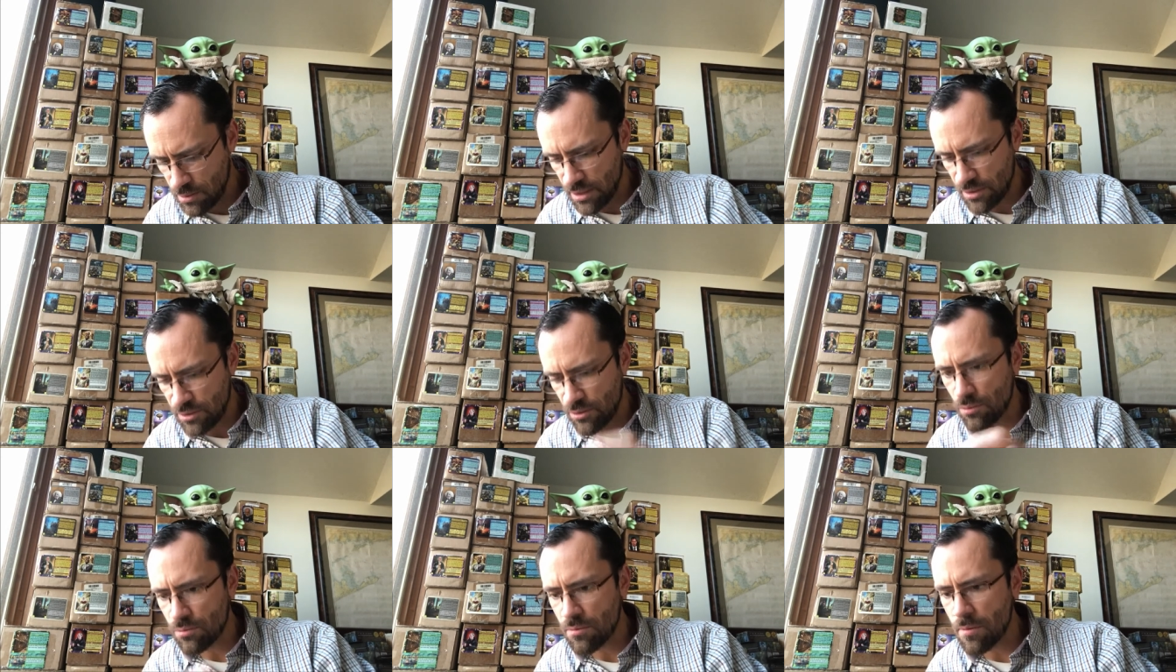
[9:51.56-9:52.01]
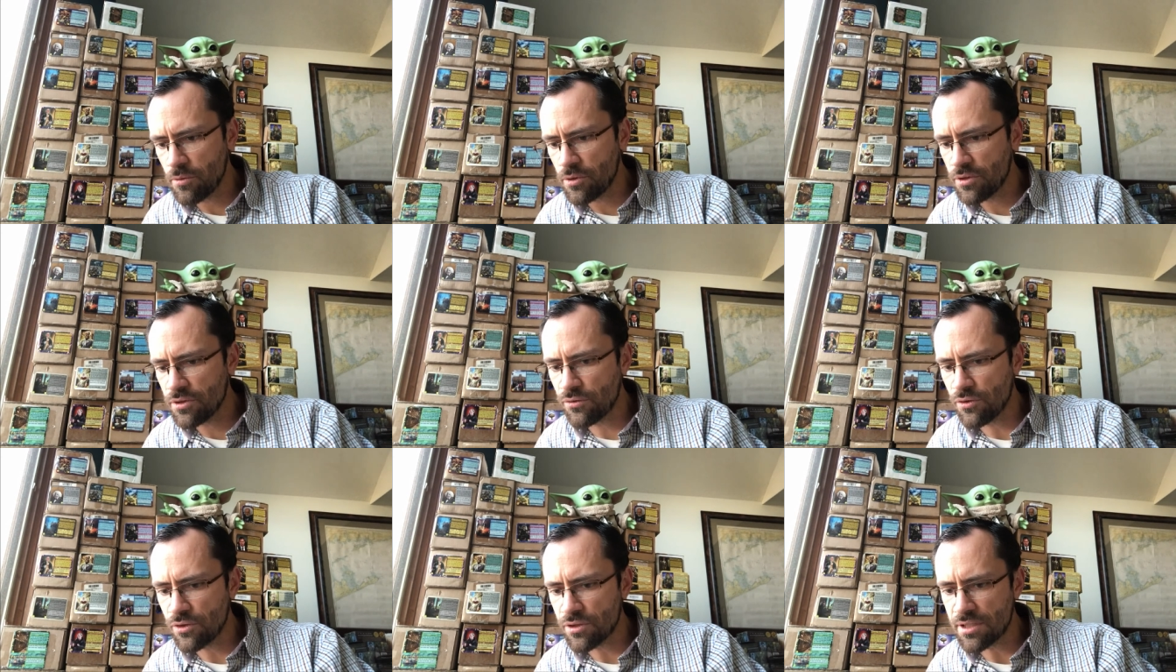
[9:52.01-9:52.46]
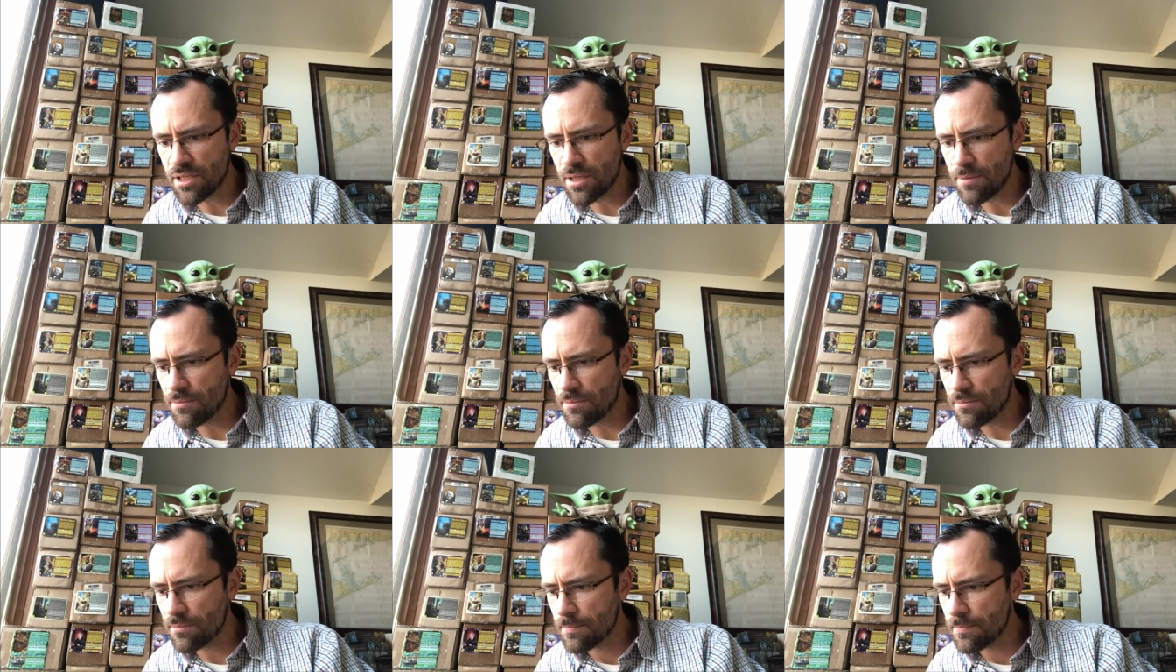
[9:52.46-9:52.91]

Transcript: Don't remember his first name.